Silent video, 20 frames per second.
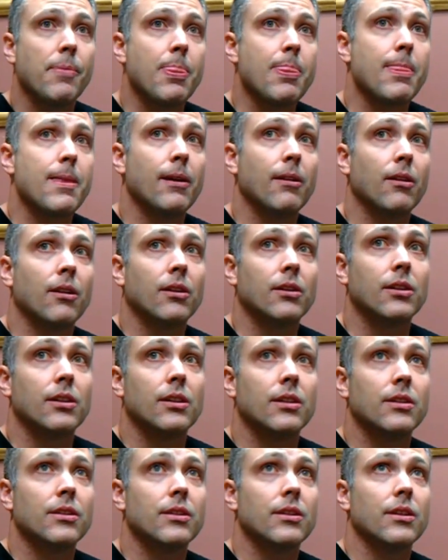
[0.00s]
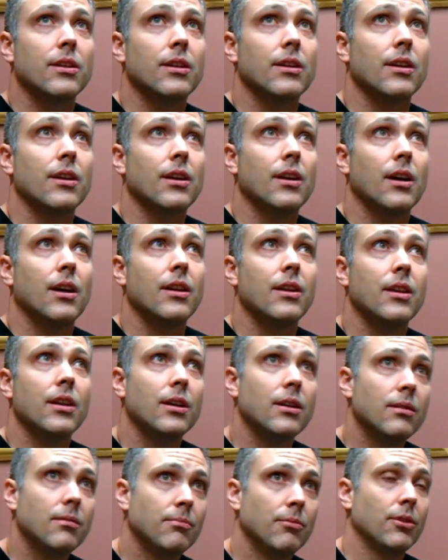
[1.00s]
There are a
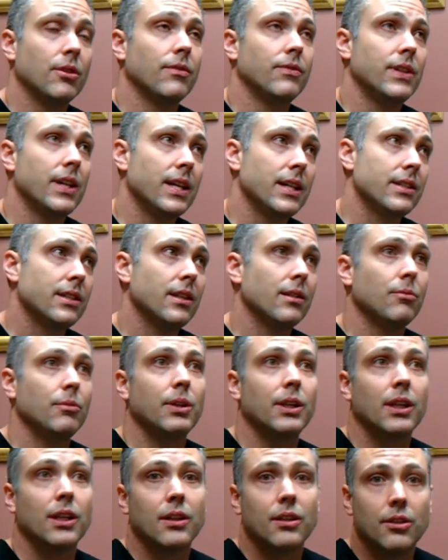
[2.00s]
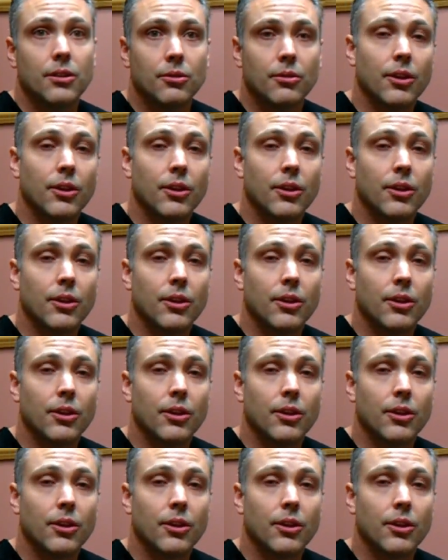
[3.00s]
number of tests that we can do.